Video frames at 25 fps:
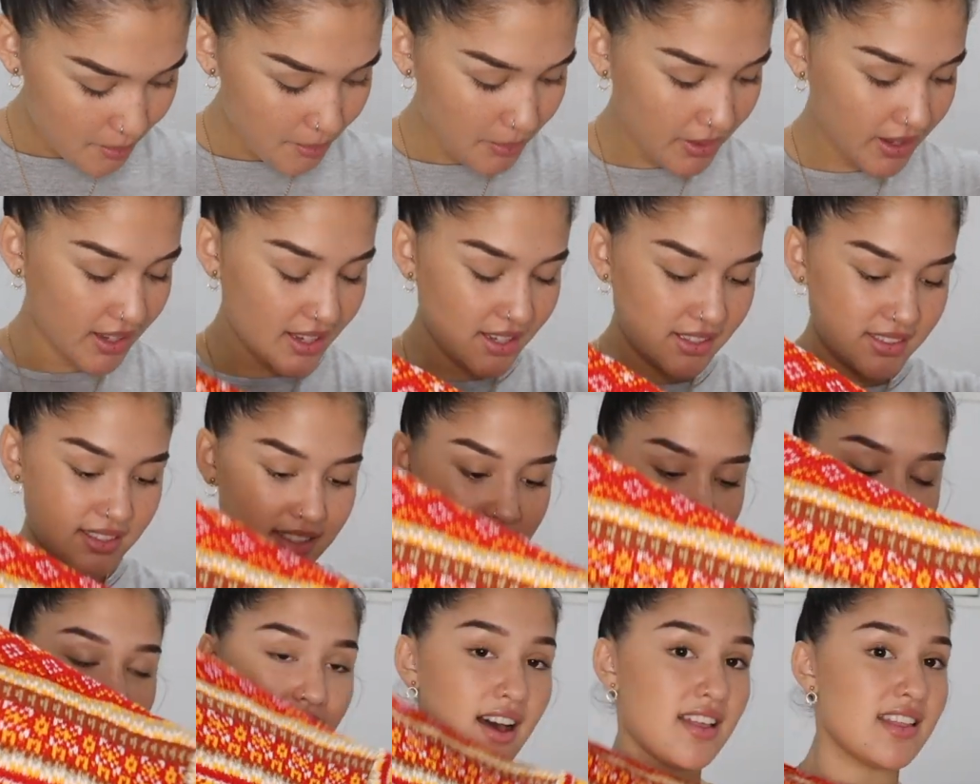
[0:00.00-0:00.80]

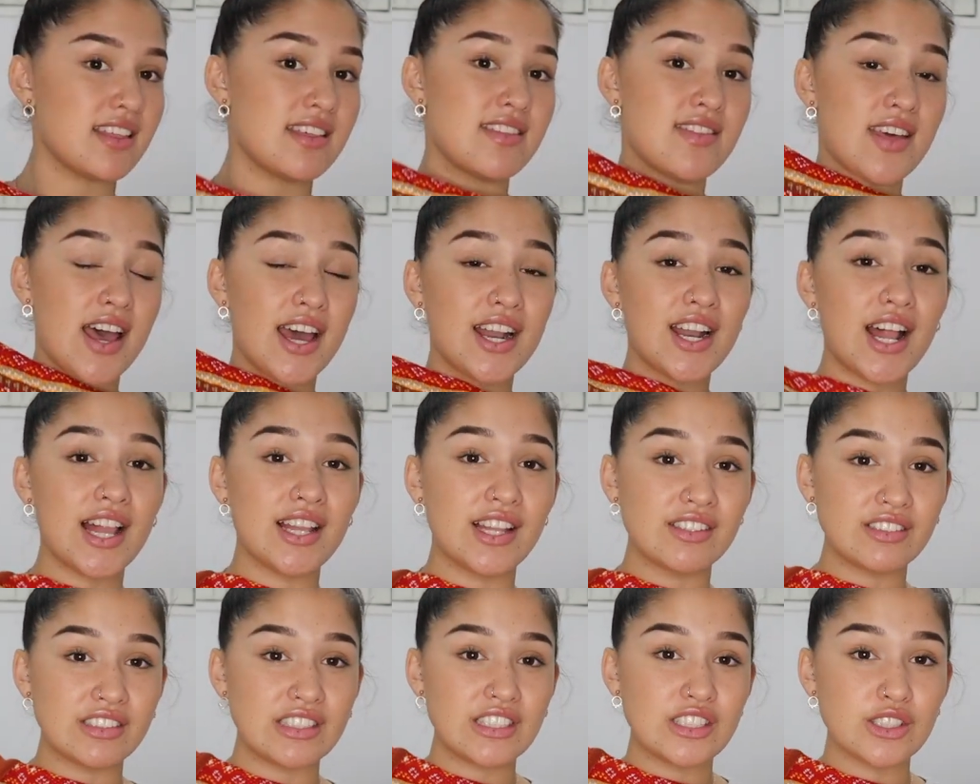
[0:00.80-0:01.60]
But other than that, I
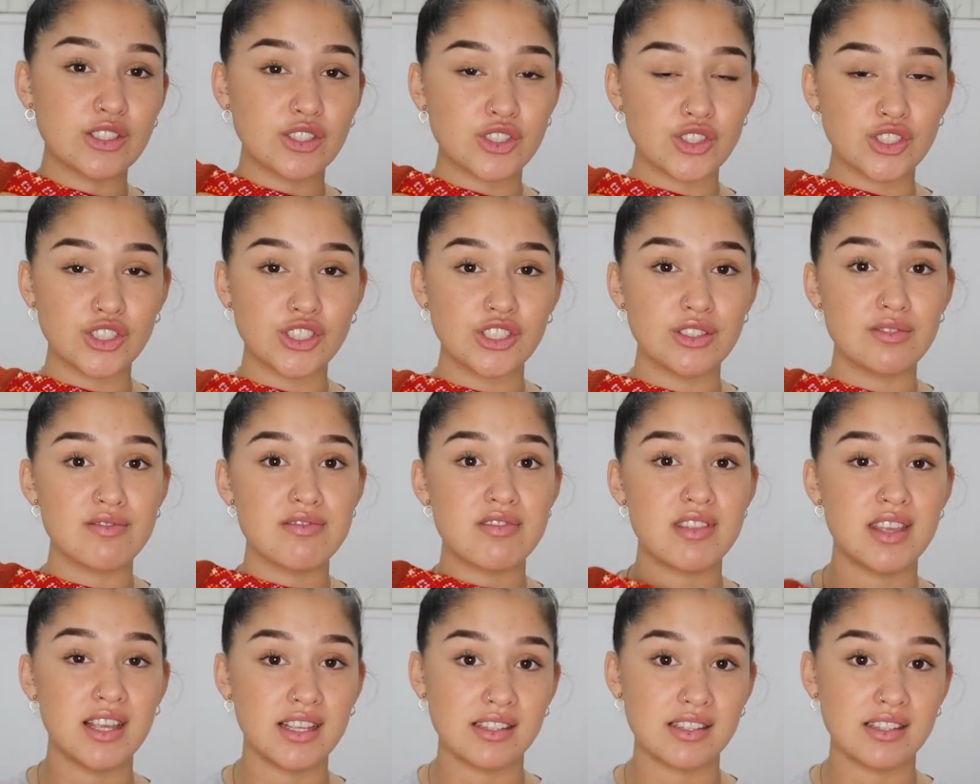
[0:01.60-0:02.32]
love it. Looks good.